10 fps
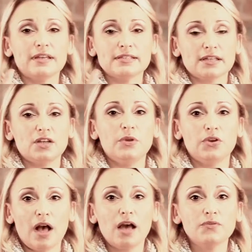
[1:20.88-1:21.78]
that it's going to be
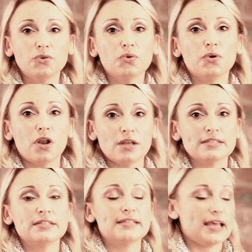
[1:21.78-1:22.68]
out of your
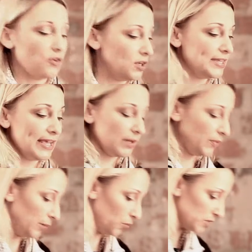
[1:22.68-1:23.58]
closet and not take up
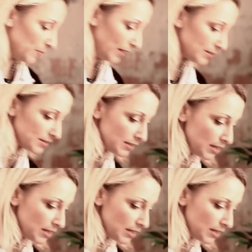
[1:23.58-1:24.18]
any more space.